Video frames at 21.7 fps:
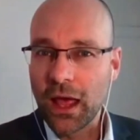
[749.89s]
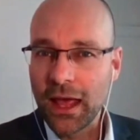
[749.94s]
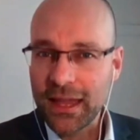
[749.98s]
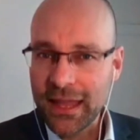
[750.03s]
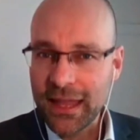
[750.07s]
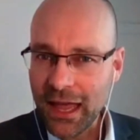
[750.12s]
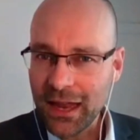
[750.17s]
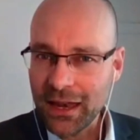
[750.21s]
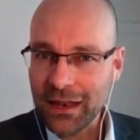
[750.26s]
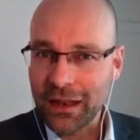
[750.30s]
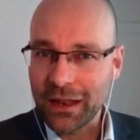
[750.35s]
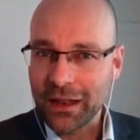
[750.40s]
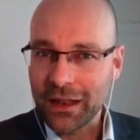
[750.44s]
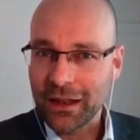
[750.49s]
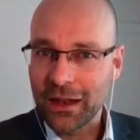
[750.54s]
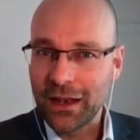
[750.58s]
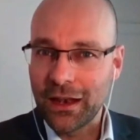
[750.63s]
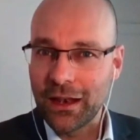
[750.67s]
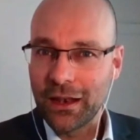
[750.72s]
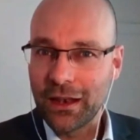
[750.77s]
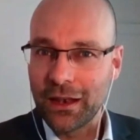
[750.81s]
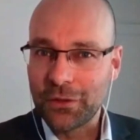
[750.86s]
Again,
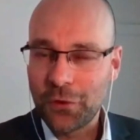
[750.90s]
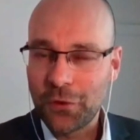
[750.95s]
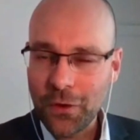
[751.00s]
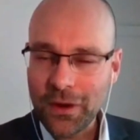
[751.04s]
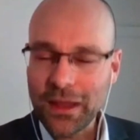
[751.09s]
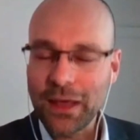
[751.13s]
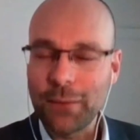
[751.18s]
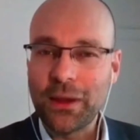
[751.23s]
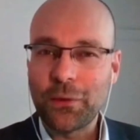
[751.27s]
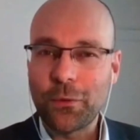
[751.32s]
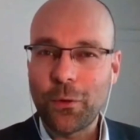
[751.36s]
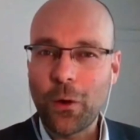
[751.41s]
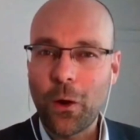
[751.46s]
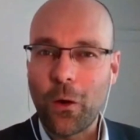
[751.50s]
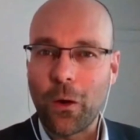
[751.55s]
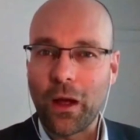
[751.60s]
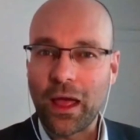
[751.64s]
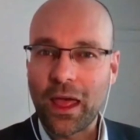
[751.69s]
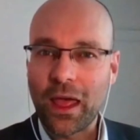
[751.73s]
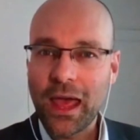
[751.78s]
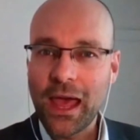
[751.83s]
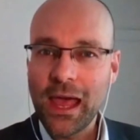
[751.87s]
don't get me
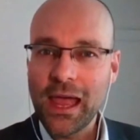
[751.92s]
wrong,